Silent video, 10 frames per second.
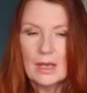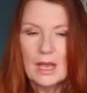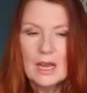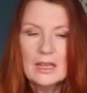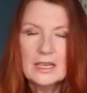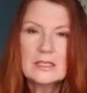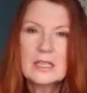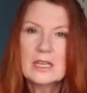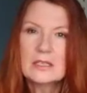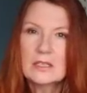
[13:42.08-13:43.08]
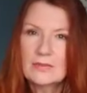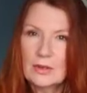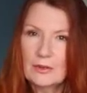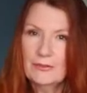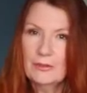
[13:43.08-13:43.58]
I like skirts that have
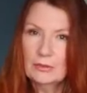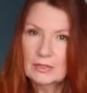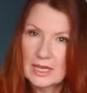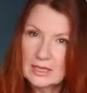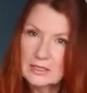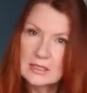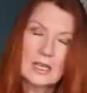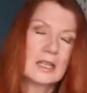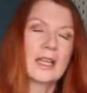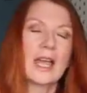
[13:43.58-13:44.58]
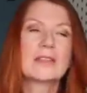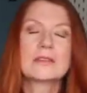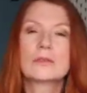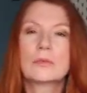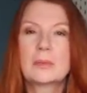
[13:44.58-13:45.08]
got fullness,
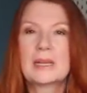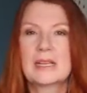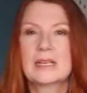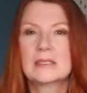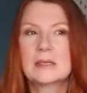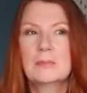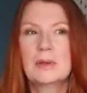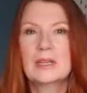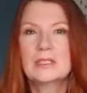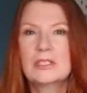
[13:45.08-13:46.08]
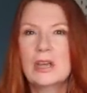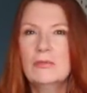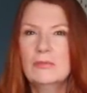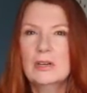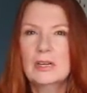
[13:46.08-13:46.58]
gathers or pleats, but I
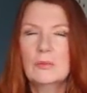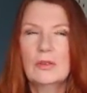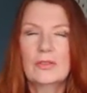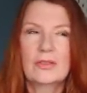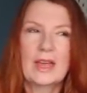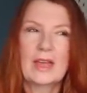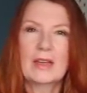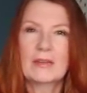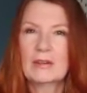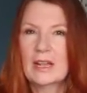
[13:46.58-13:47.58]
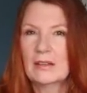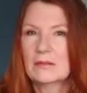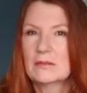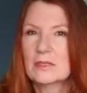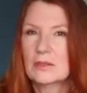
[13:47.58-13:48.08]
don't really want that
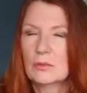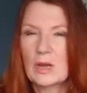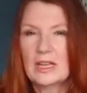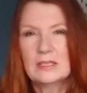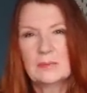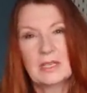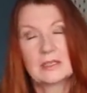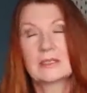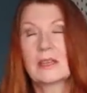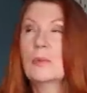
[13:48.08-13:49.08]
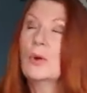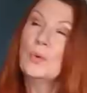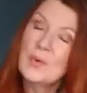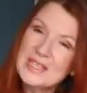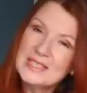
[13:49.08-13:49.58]
around the waist because, as I'm
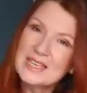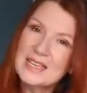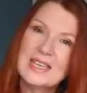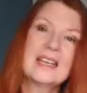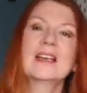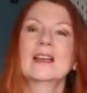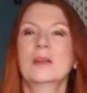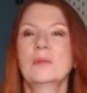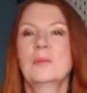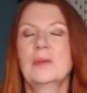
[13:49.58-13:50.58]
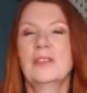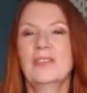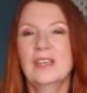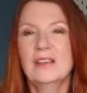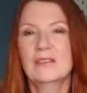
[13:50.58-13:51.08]
always saying, I'm a bit
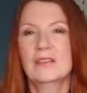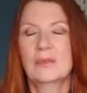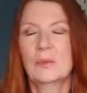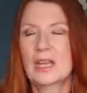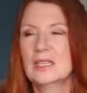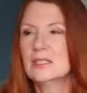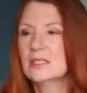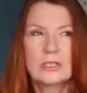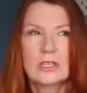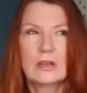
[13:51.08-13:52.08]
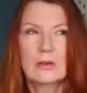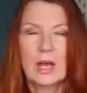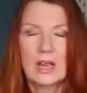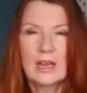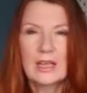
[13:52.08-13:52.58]
thicker at the waist. So
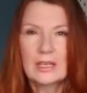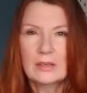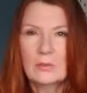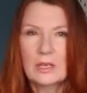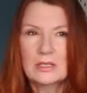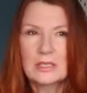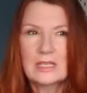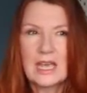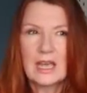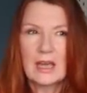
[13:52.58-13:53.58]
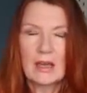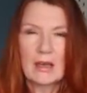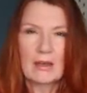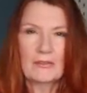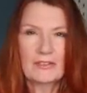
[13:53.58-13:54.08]
I like the ones that
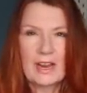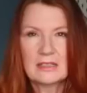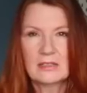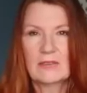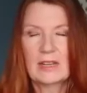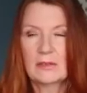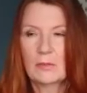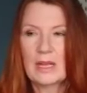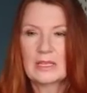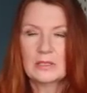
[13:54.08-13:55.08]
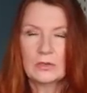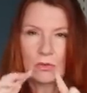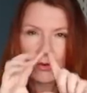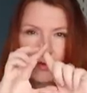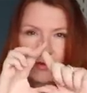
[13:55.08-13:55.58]
are flat around the waist
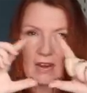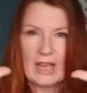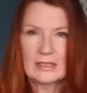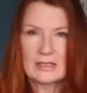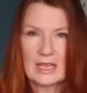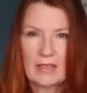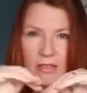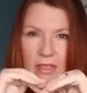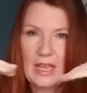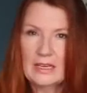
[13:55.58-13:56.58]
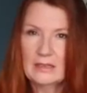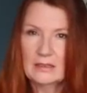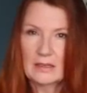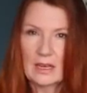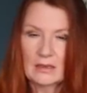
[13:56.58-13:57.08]
or flat and
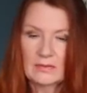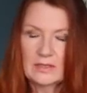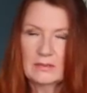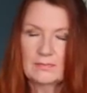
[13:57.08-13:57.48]
then kind of